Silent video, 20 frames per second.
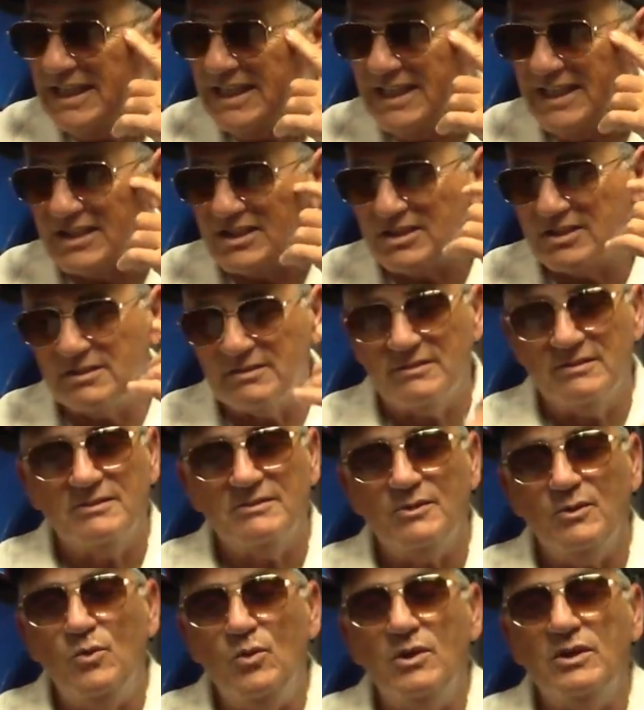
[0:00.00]

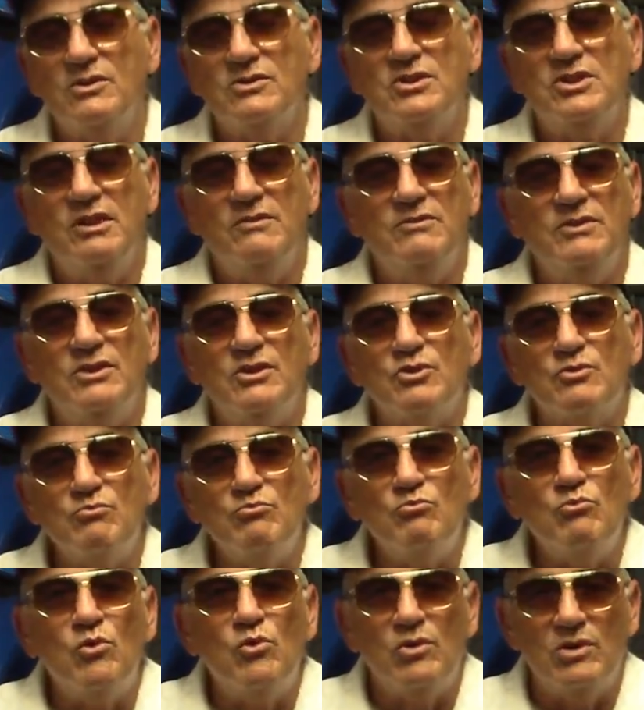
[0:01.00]
the 107 is
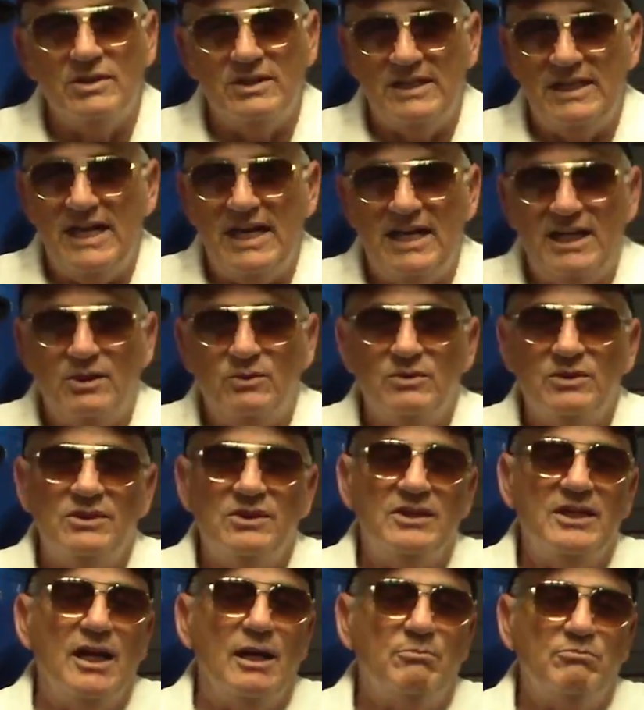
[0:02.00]
more than adequate.
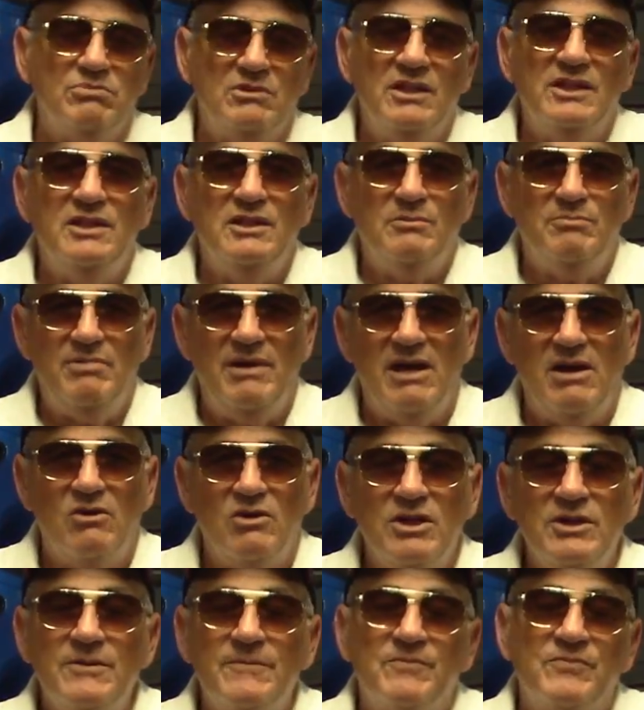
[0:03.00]
You got plenty of
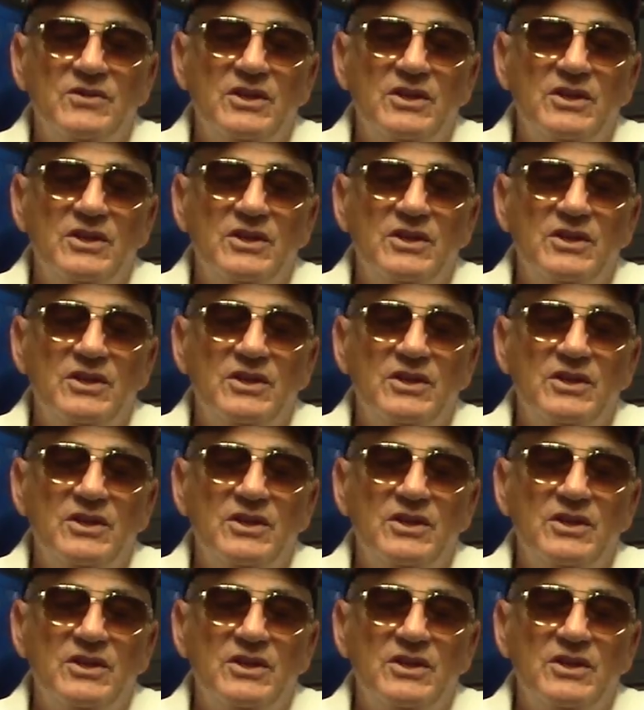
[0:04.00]
power.